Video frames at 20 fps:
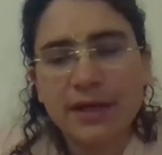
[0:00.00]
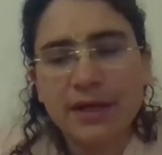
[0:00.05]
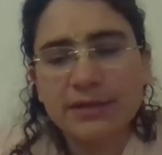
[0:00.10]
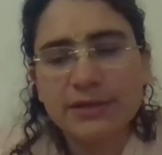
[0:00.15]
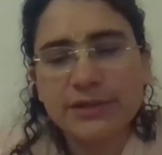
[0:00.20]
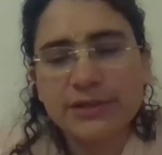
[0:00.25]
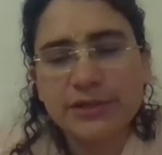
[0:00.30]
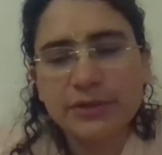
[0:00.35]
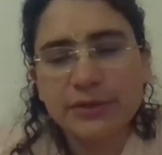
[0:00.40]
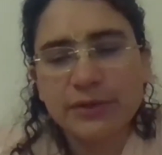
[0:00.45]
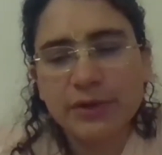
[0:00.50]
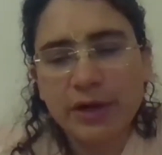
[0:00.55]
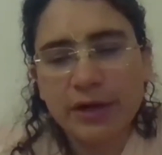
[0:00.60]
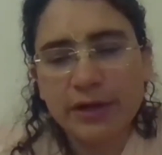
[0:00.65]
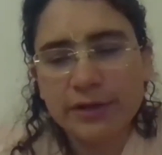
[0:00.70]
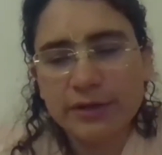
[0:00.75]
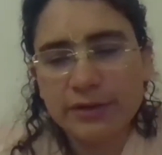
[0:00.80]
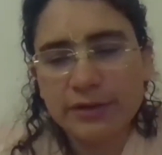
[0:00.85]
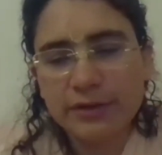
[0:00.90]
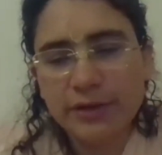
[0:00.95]
And so
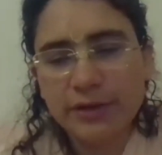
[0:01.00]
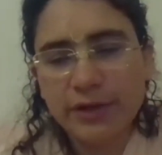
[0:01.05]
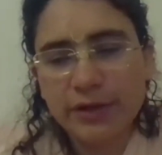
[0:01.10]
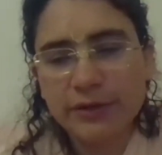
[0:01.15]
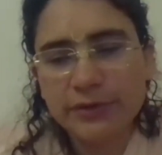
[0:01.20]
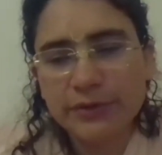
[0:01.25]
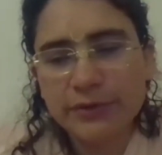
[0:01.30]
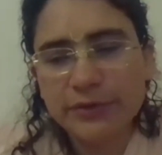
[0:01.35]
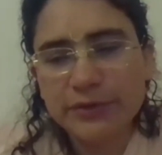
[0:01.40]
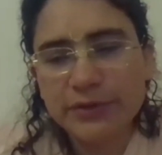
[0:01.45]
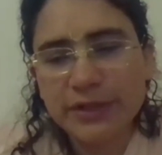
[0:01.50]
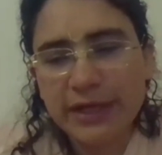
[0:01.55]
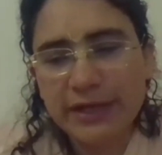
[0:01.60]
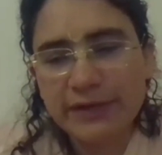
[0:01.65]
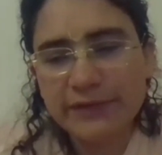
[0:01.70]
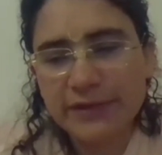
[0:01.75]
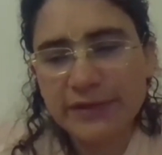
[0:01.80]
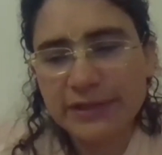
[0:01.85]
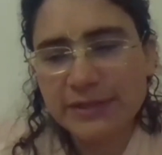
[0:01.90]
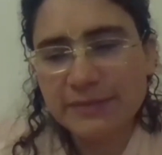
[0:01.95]
our
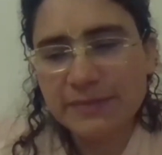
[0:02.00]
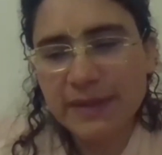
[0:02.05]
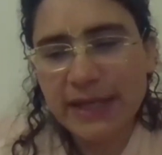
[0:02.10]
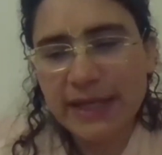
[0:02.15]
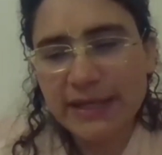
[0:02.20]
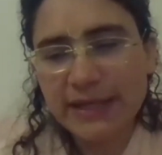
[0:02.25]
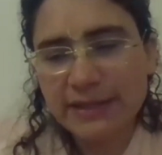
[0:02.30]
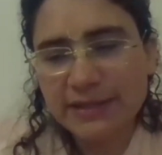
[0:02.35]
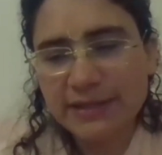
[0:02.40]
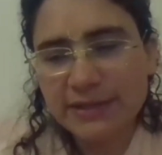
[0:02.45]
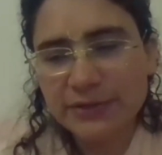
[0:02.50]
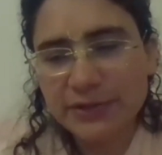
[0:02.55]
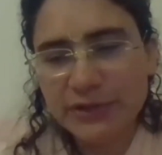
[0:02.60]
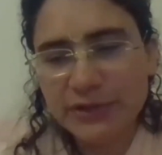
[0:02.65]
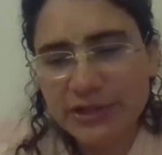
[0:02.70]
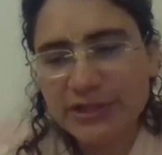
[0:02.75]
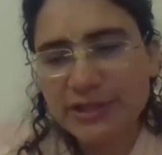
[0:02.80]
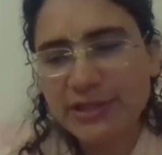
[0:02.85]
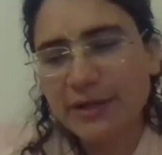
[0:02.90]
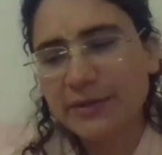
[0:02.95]
Gurudev explains
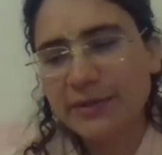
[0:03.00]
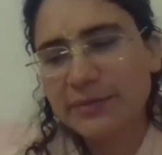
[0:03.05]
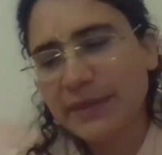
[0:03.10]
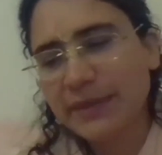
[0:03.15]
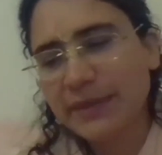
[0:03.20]
Krishna